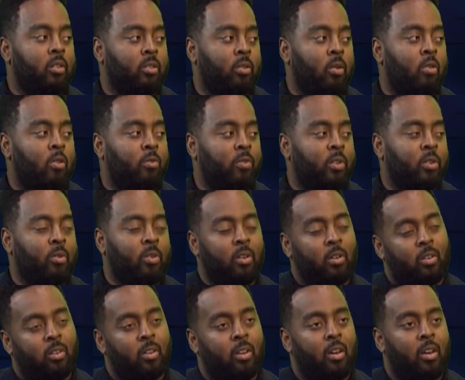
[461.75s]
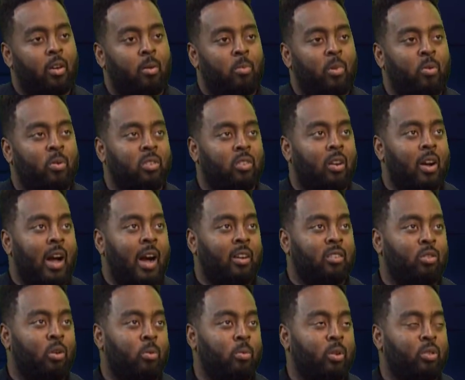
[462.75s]
So hopefully you can be with us on
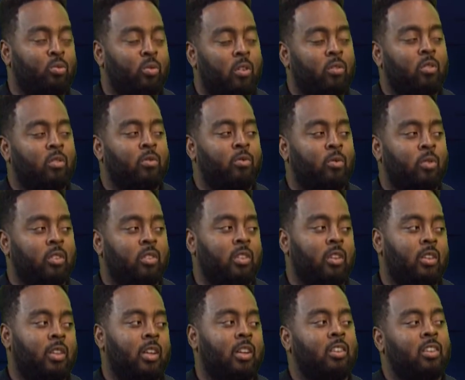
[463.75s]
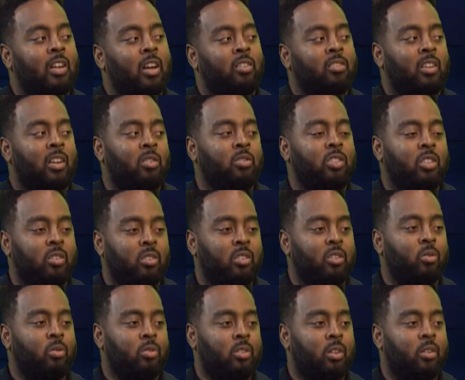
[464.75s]
October 12th to the 14th at the downtown
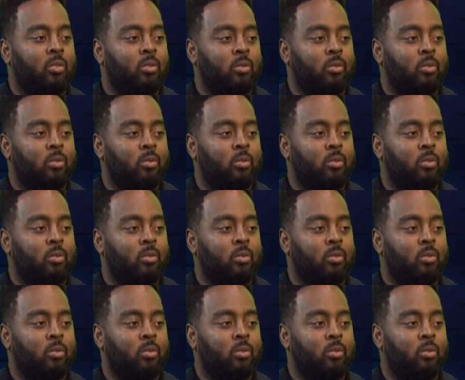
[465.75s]
Sheraton Hotel.